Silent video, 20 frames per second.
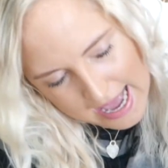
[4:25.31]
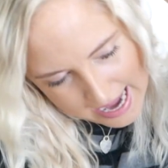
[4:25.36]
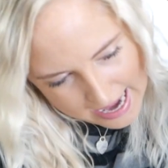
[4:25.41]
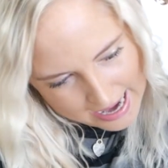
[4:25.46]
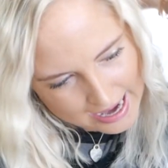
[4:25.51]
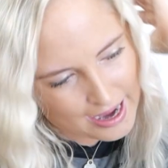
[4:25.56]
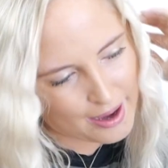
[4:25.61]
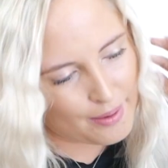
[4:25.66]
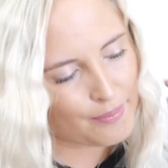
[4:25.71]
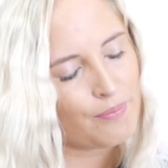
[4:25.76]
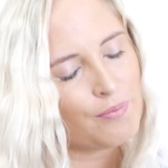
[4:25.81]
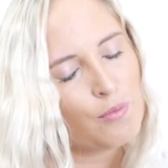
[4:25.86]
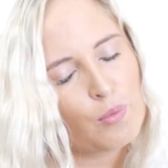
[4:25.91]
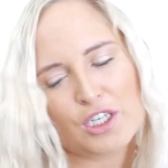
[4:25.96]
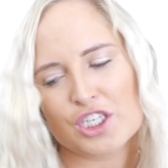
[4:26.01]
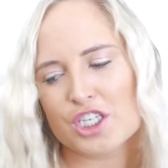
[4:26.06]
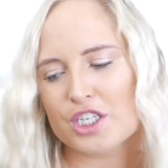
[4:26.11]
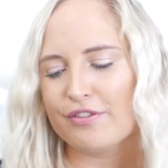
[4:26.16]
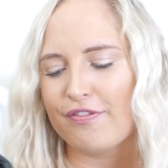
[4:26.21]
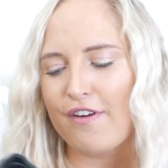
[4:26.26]
Um,
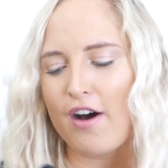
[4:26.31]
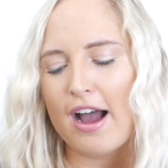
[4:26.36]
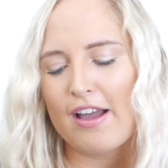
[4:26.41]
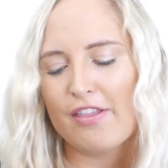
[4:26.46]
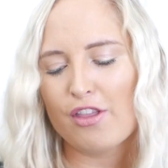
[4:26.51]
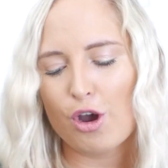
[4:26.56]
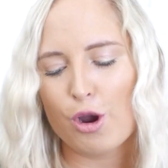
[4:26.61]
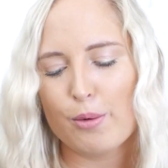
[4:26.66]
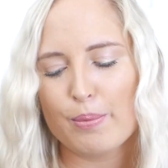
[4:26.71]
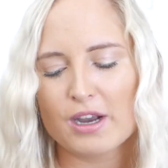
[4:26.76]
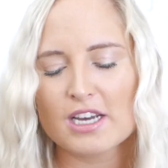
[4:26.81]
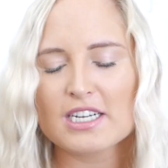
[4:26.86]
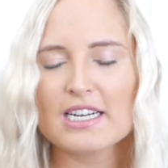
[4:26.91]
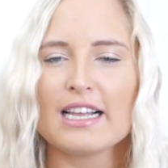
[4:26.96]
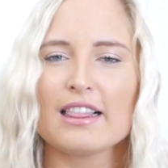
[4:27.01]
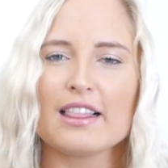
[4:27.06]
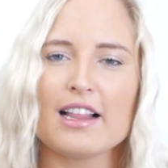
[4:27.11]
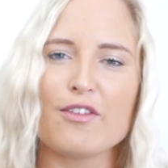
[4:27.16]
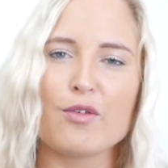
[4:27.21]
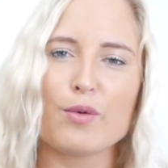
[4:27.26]
which is fine though because
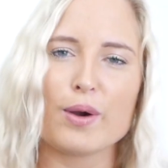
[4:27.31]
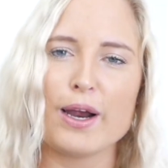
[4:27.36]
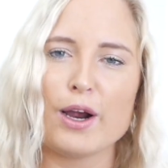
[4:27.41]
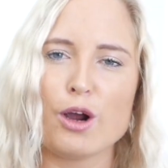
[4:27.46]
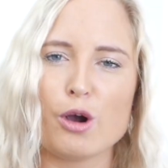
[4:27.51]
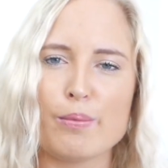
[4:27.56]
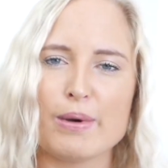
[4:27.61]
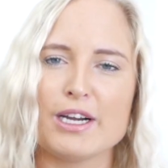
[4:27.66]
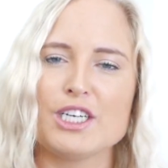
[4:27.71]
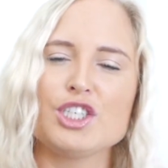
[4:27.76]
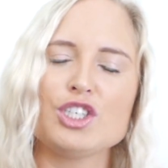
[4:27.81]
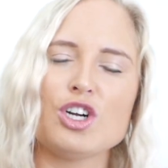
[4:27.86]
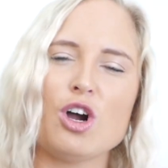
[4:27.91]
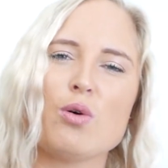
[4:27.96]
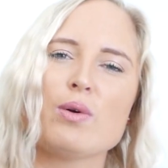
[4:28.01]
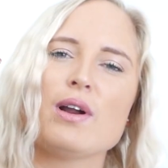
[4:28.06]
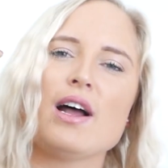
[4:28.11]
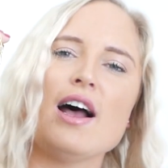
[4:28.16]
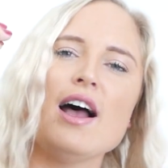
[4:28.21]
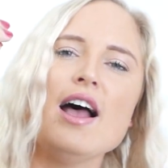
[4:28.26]
I love wearing it on my
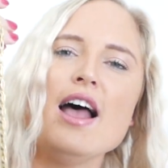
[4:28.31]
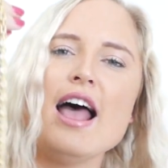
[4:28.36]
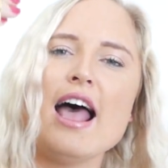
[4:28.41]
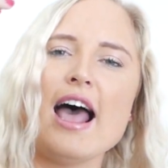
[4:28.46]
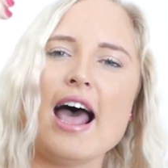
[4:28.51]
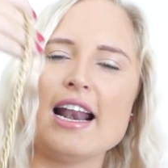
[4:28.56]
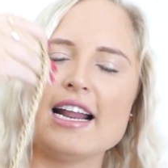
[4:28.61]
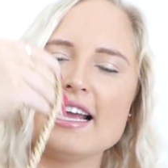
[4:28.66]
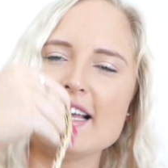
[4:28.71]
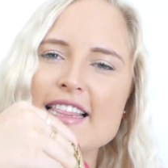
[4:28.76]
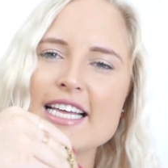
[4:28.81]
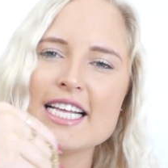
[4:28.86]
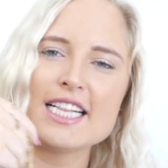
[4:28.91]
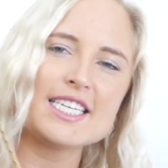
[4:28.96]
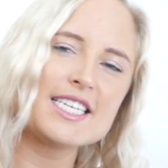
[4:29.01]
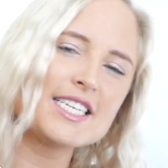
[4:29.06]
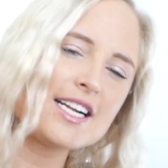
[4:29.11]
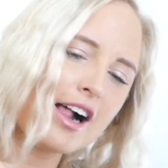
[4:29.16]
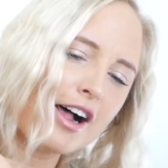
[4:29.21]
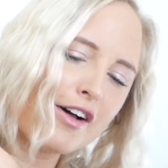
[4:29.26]
shoulder, and I think
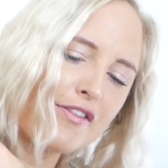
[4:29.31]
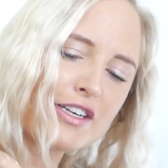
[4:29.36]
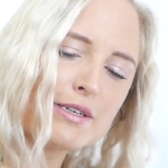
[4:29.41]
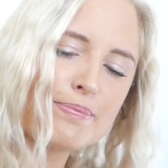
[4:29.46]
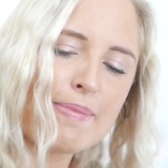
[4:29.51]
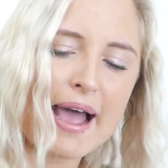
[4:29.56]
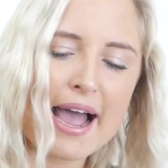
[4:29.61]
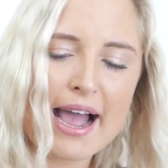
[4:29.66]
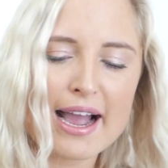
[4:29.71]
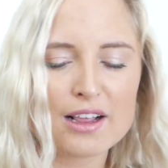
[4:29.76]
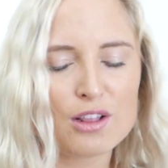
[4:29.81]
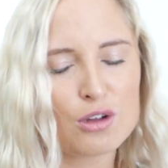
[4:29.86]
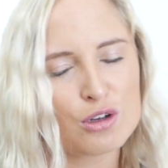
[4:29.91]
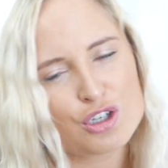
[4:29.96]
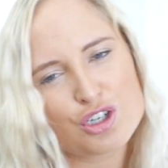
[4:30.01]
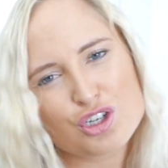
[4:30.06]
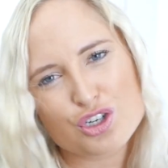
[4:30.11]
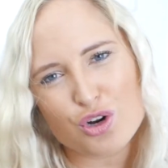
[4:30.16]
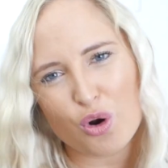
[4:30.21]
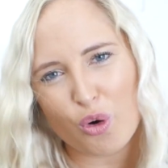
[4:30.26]
the style of this bag
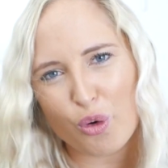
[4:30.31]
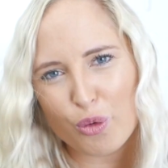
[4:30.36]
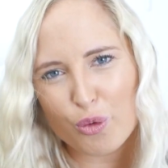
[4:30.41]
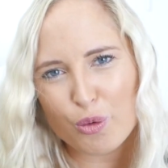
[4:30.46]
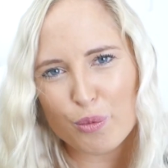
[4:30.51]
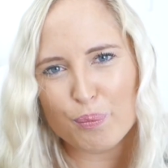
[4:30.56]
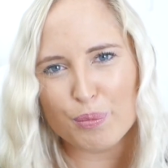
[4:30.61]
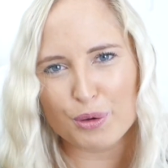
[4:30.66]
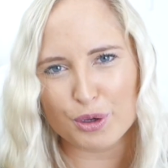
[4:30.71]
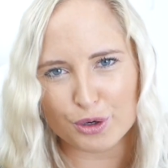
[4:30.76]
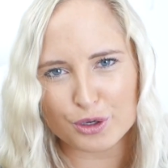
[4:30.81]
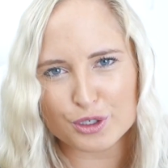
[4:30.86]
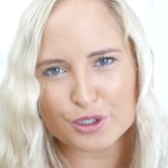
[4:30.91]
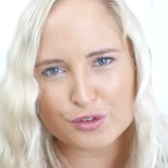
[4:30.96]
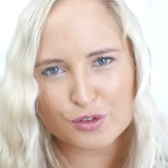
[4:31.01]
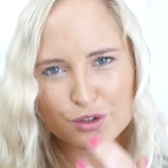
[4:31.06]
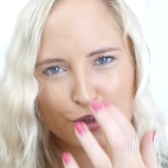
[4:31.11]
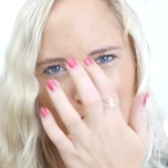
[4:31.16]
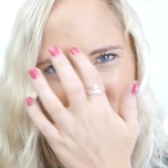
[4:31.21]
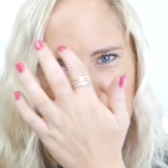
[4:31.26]
looks so
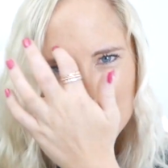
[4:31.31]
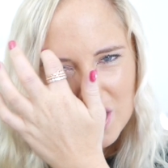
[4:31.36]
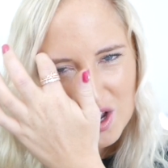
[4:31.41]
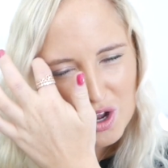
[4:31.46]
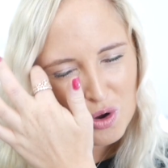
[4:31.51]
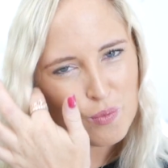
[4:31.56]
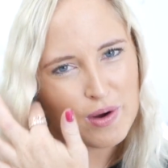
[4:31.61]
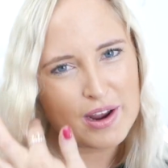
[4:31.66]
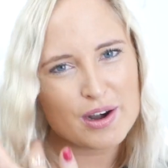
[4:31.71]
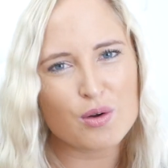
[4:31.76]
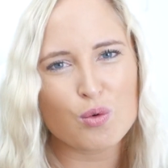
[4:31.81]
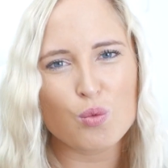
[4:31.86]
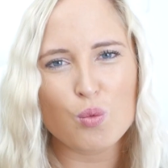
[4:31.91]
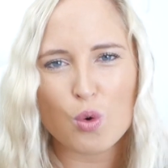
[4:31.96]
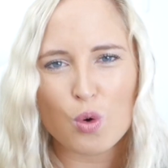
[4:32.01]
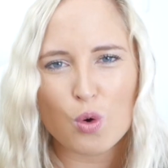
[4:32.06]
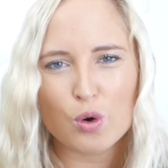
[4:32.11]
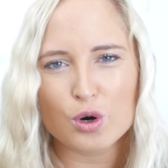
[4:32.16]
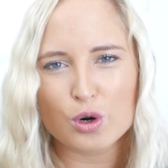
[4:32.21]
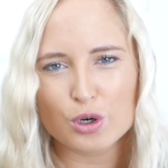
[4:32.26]
beautiful when
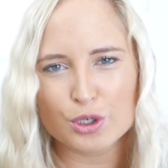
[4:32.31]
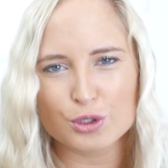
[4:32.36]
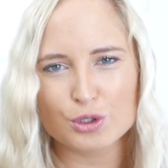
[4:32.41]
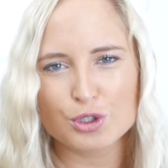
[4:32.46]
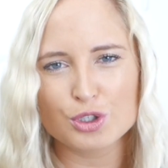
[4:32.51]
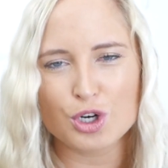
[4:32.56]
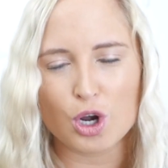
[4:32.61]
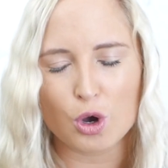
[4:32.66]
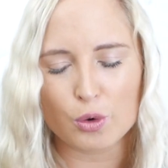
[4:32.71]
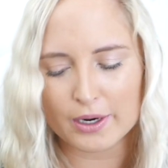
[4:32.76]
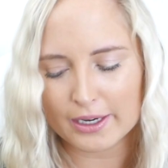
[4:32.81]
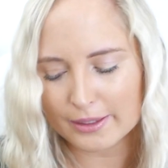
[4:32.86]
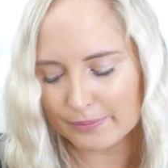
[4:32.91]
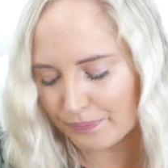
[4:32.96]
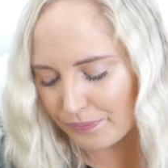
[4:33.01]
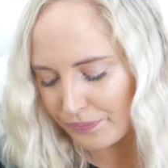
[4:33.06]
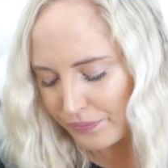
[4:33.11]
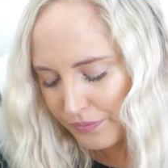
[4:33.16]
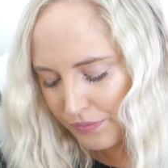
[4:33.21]
worn on your shoulder.